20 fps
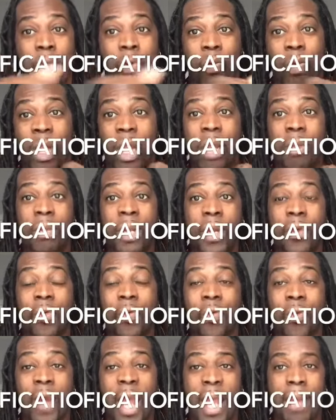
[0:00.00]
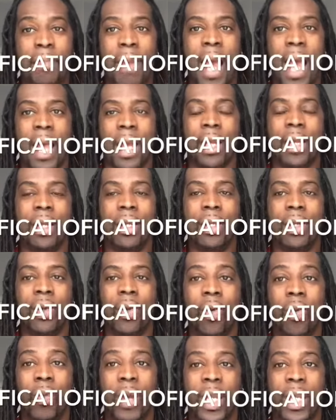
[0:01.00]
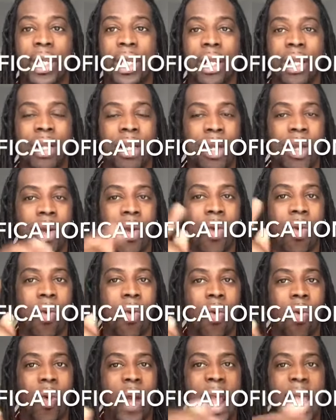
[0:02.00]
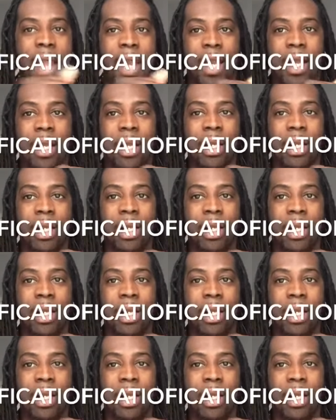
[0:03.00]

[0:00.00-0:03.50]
We'll be right back with when